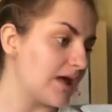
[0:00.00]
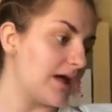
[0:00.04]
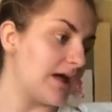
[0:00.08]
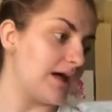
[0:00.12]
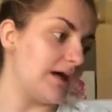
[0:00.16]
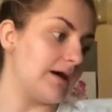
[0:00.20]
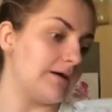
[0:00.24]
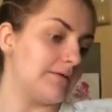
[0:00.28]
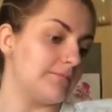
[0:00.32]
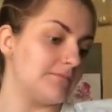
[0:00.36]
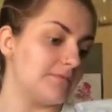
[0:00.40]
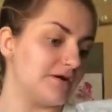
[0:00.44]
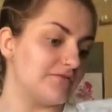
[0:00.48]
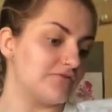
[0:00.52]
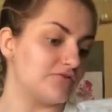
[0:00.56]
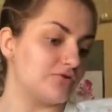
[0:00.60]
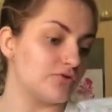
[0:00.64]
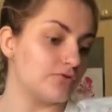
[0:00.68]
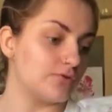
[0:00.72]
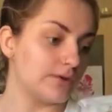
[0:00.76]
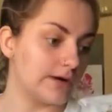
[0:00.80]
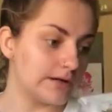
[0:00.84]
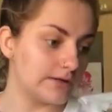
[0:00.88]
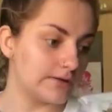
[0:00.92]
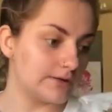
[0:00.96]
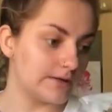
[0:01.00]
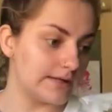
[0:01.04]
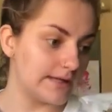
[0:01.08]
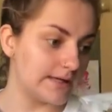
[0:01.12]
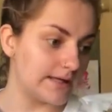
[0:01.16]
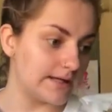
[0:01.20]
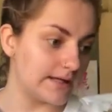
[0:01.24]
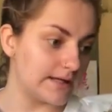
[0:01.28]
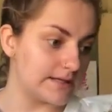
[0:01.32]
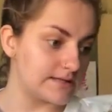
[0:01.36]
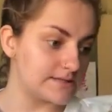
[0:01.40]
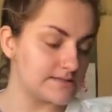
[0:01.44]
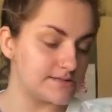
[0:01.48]
I've got quite a lot
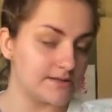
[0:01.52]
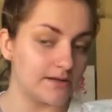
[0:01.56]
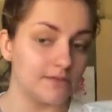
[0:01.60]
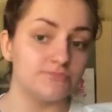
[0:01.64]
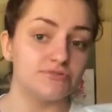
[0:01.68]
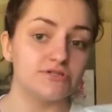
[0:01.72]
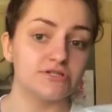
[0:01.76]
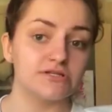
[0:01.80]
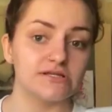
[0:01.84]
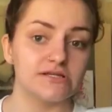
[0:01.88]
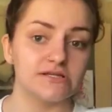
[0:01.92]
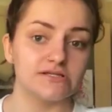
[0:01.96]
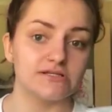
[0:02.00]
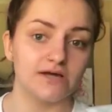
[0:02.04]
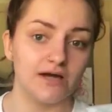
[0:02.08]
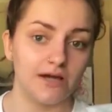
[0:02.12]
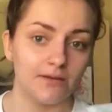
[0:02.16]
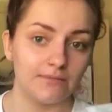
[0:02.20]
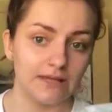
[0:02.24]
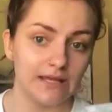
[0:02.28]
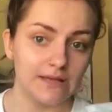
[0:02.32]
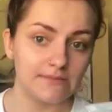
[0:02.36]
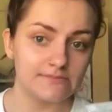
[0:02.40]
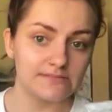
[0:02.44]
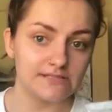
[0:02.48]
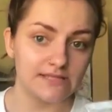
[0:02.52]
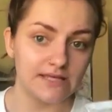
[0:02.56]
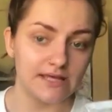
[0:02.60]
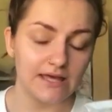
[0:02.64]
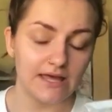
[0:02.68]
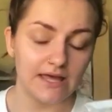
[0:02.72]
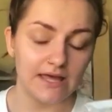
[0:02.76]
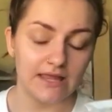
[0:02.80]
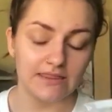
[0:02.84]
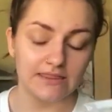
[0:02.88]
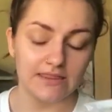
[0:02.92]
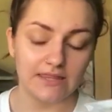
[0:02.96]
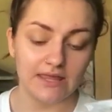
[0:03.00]
here, so I'm just gonna time lapse it,
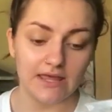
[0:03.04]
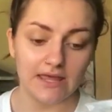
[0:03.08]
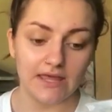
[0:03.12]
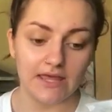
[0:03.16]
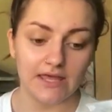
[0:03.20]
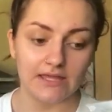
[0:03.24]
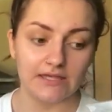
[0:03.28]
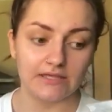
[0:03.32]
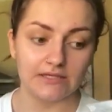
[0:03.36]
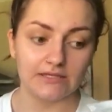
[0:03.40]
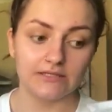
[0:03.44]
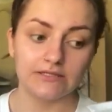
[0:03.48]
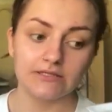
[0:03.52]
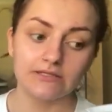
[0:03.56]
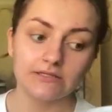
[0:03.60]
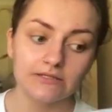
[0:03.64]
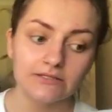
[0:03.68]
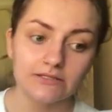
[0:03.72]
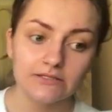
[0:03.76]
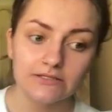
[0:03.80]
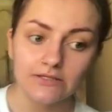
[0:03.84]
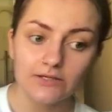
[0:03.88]
and then